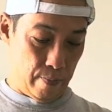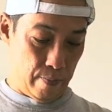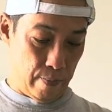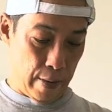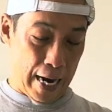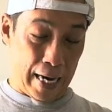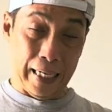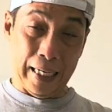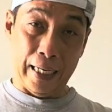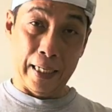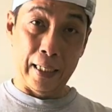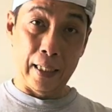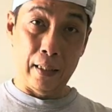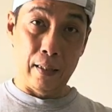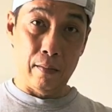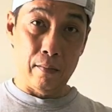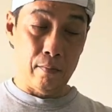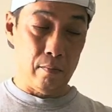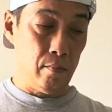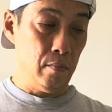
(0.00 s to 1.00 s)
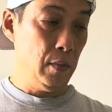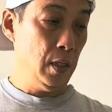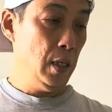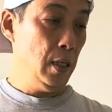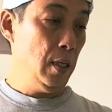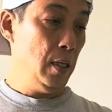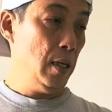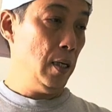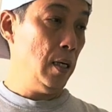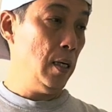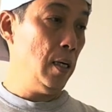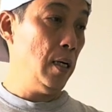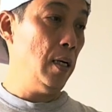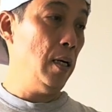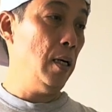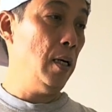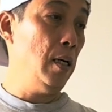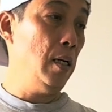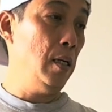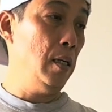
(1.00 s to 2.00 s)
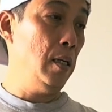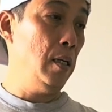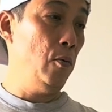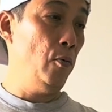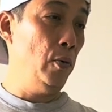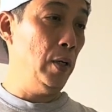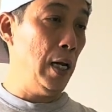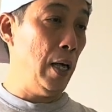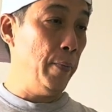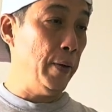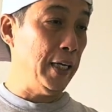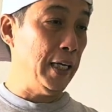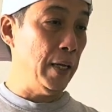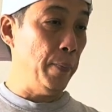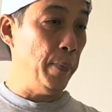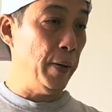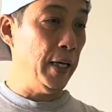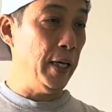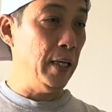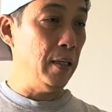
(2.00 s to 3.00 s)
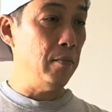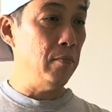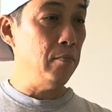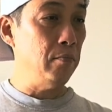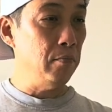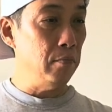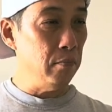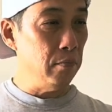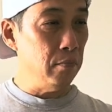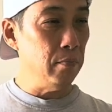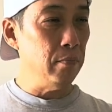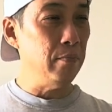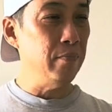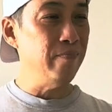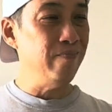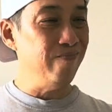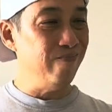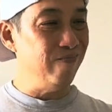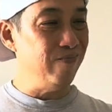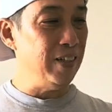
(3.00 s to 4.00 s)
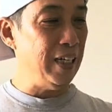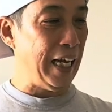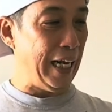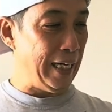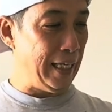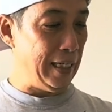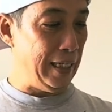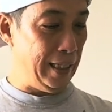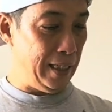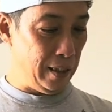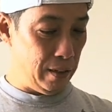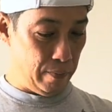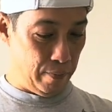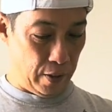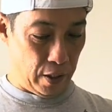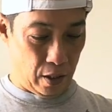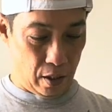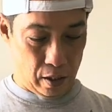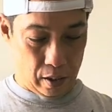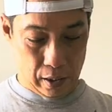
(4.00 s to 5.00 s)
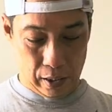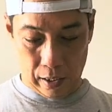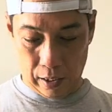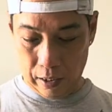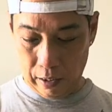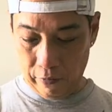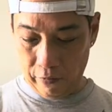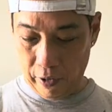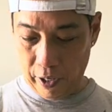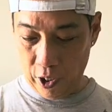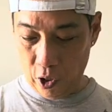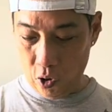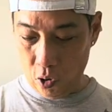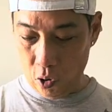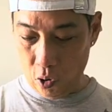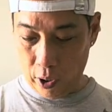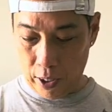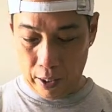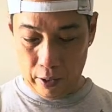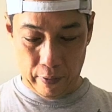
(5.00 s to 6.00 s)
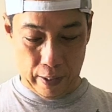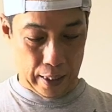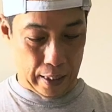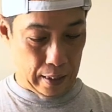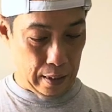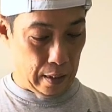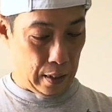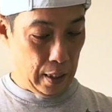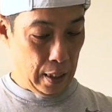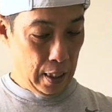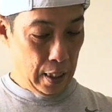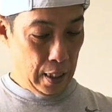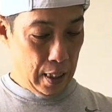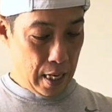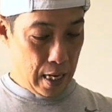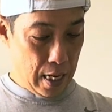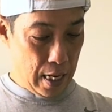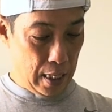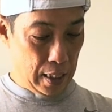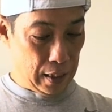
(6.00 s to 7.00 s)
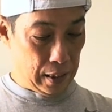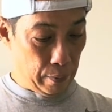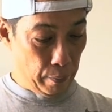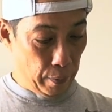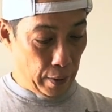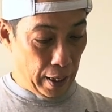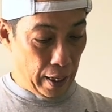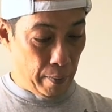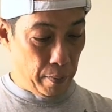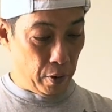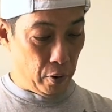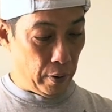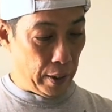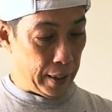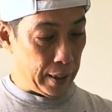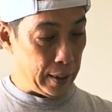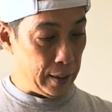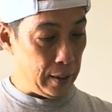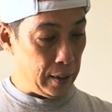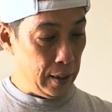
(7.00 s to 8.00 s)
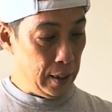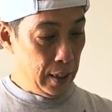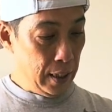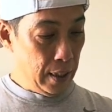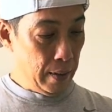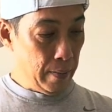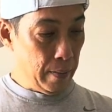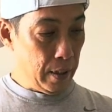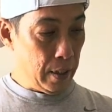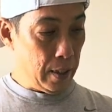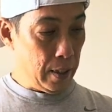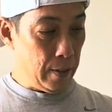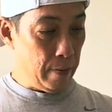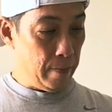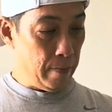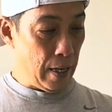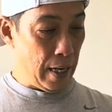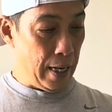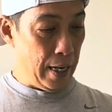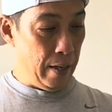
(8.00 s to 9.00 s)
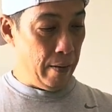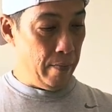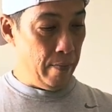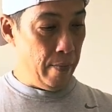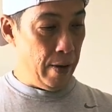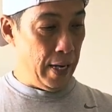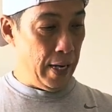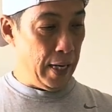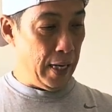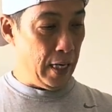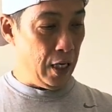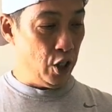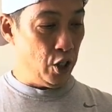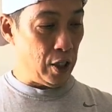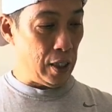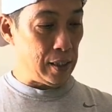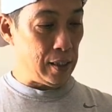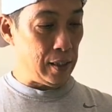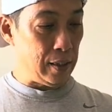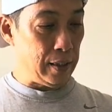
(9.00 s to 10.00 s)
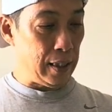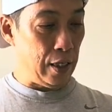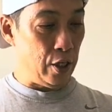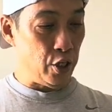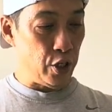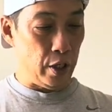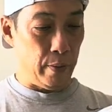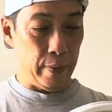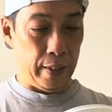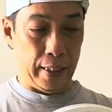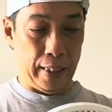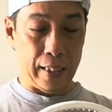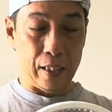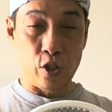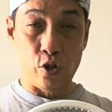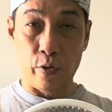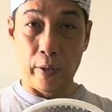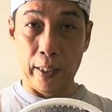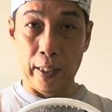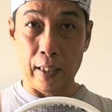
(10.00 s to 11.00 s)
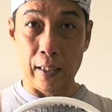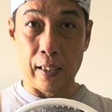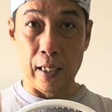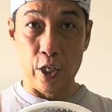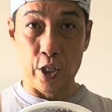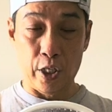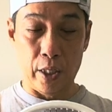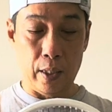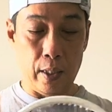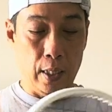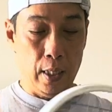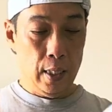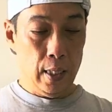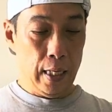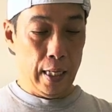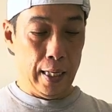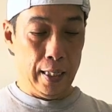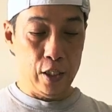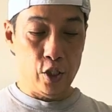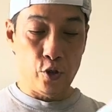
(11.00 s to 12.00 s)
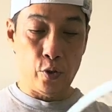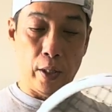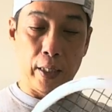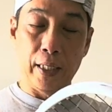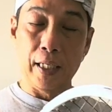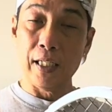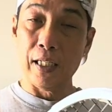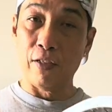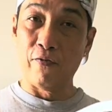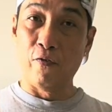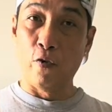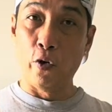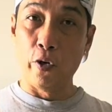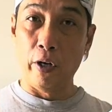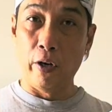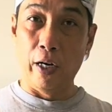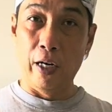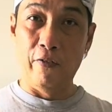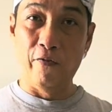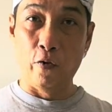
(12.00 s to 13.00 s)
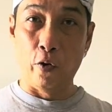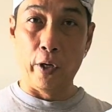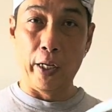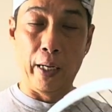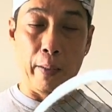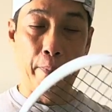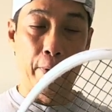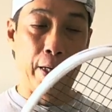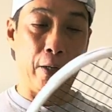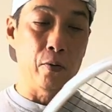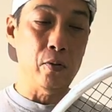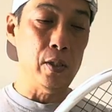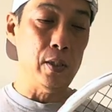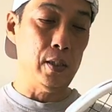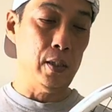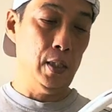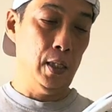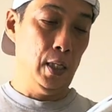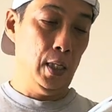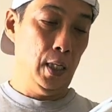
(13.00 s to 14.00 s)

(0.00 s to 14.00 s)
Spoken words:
I like it. Will I be keeping it? Likely, because it's a very good looking racket. It's a playable racket. I may adjust the tension in my next stringing session. I strung this at 48 pounds.